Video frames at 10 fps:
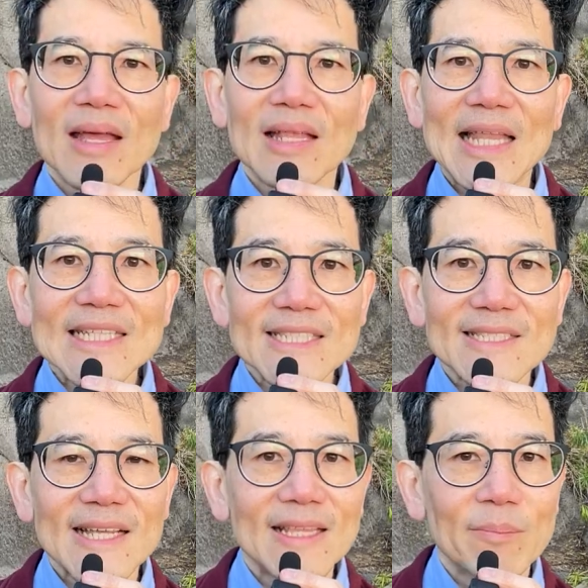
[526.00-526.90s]
Let's
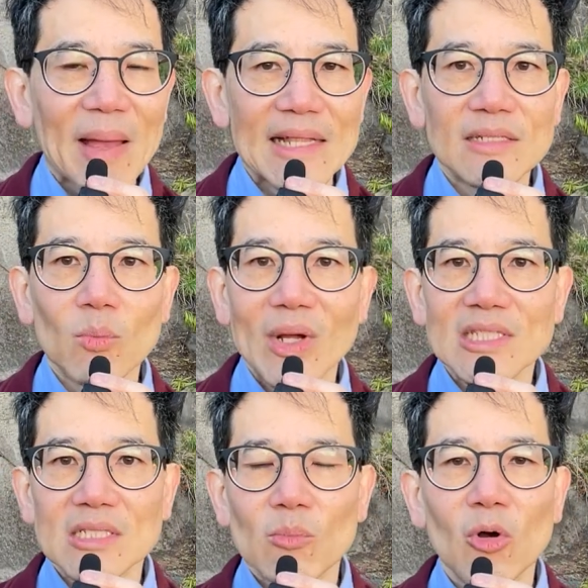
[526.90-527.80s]
say the pattern
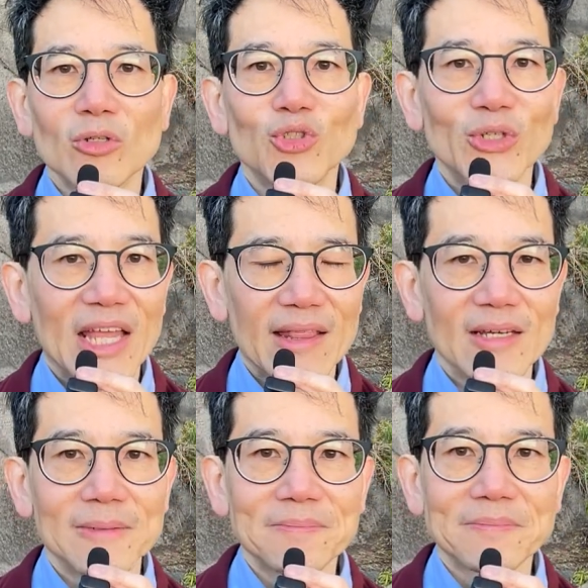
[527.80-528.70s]
once more
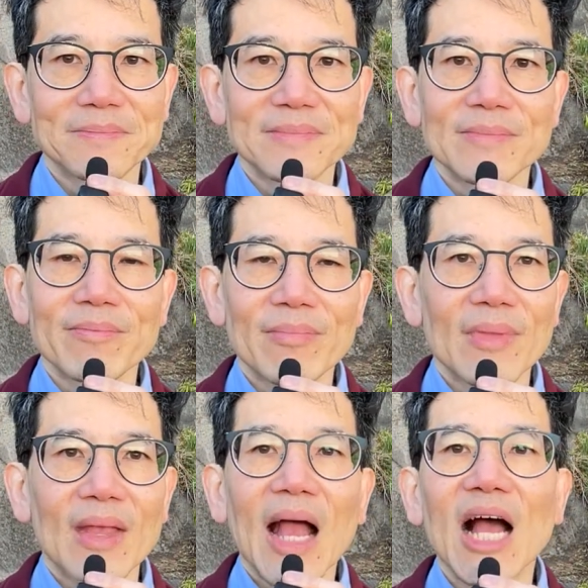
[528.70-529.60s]
together.
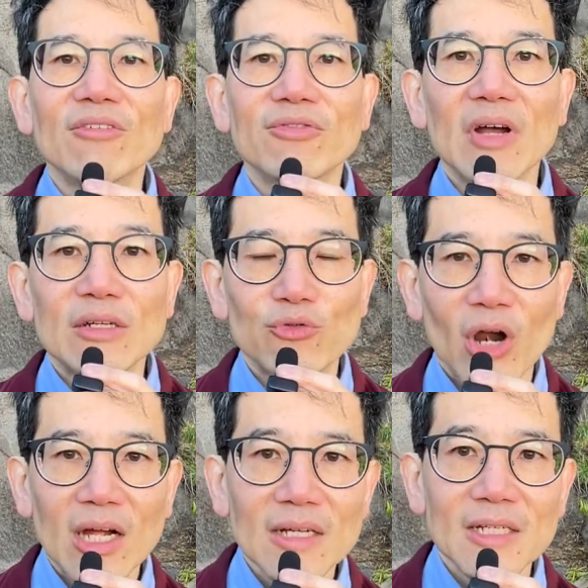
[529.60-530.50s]
I've
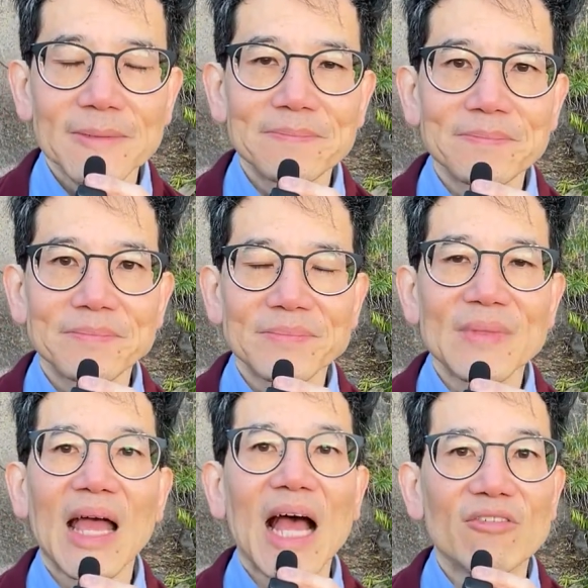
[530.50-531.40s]
drunk,
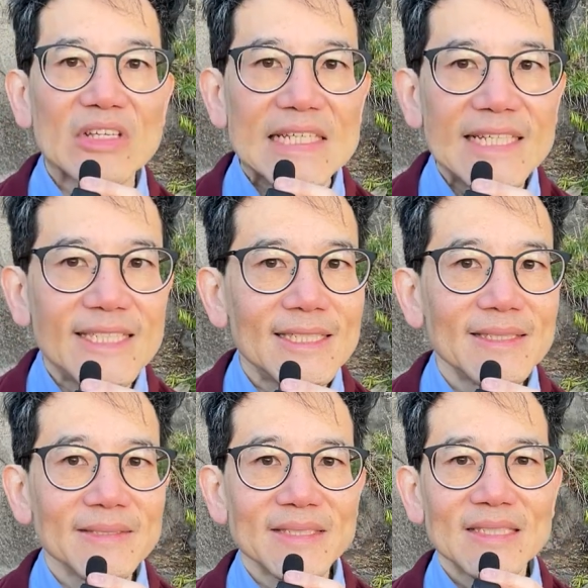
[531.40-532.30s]
I've
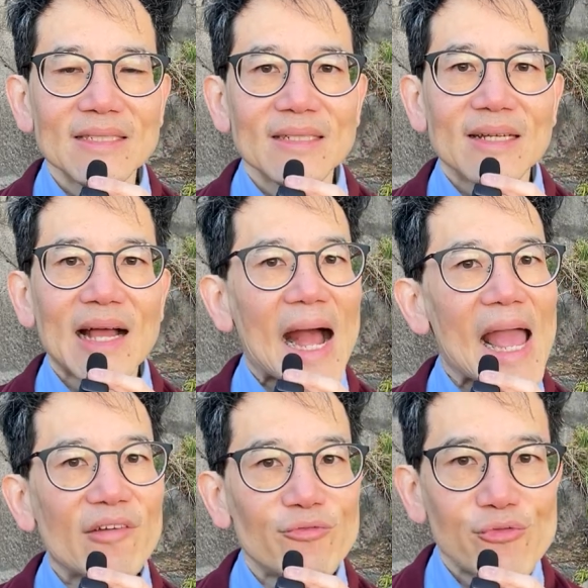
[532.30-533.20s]
eaten, I
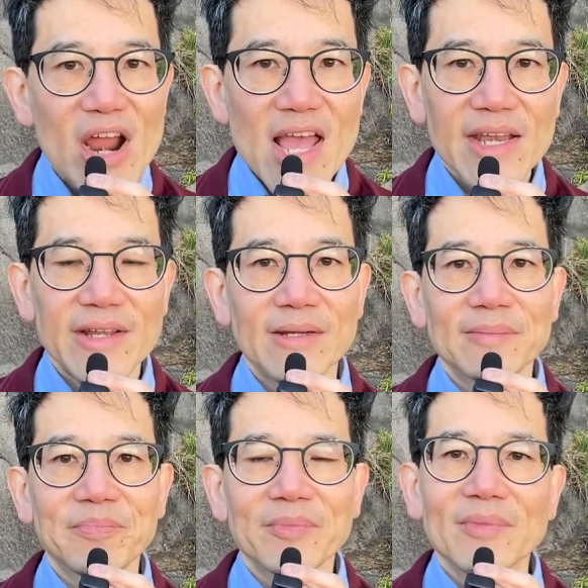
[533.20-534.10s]
have read,
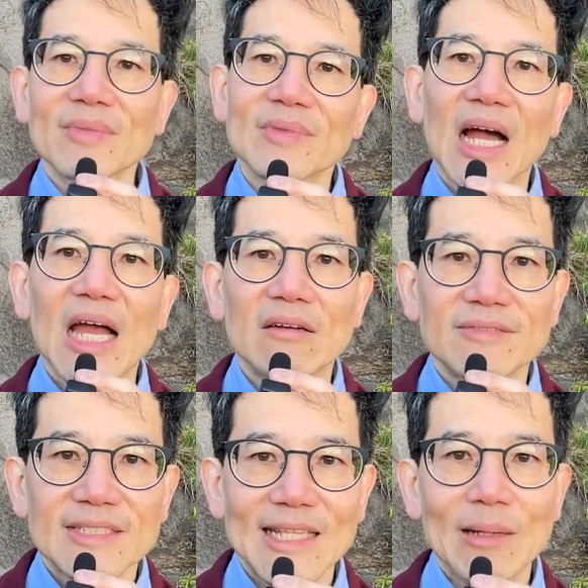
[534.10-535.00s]
I have
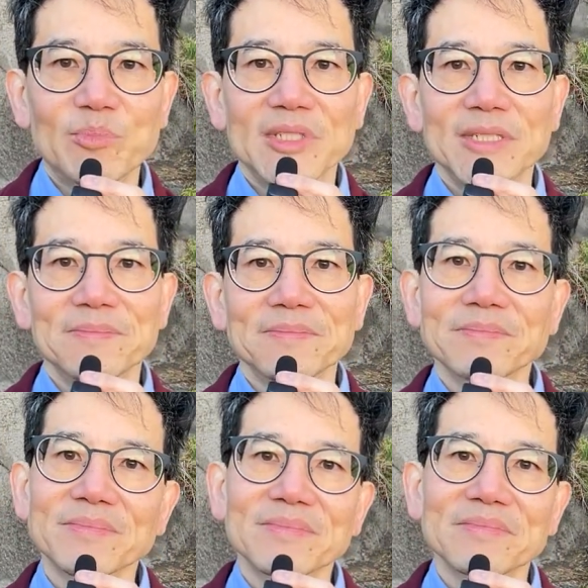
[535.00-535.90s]
slept.
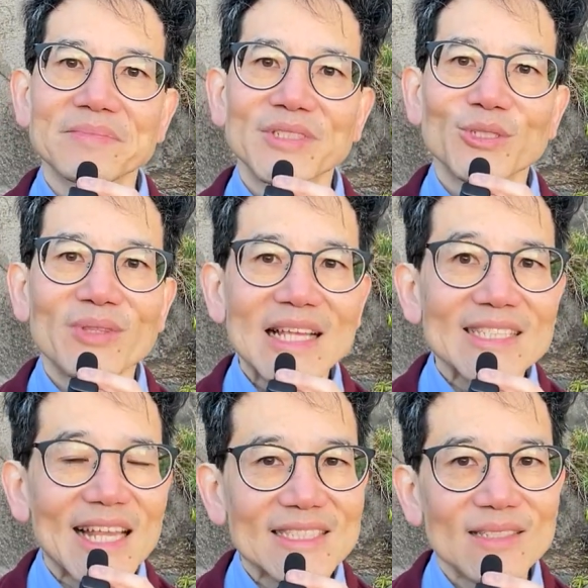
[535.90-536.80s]
So that's
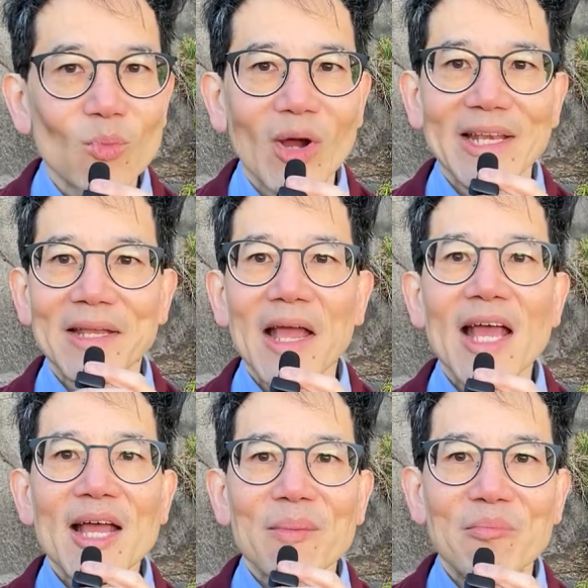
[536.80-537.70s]
lesson 1,
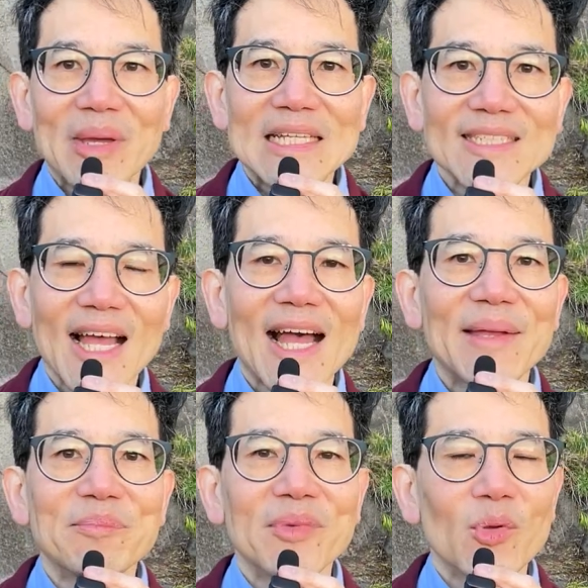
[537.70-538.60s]

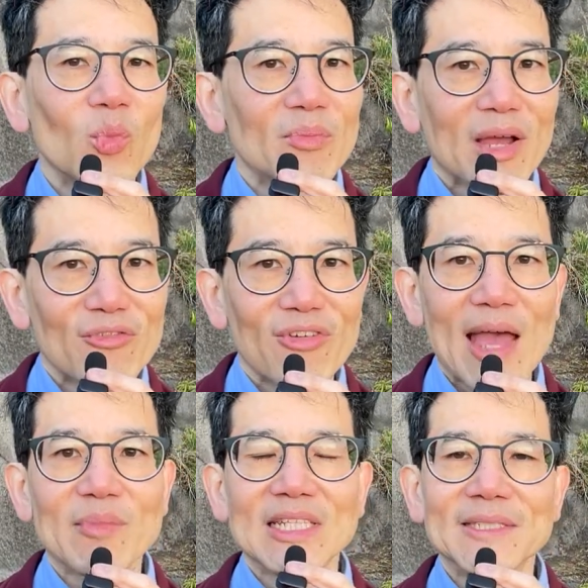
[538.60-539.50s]
bedtime with my
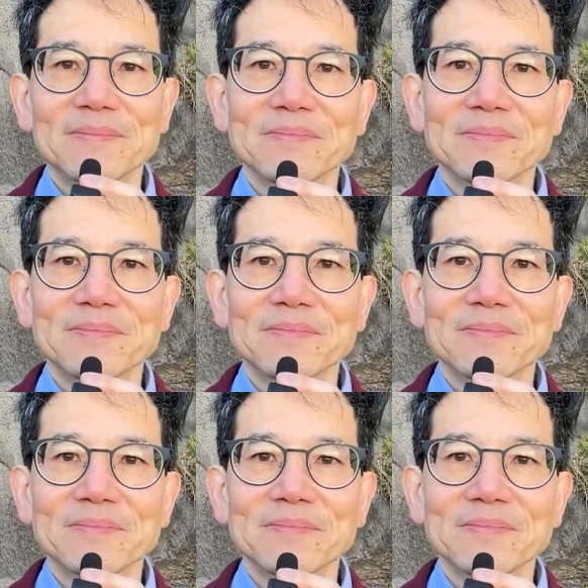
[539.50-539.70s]
family.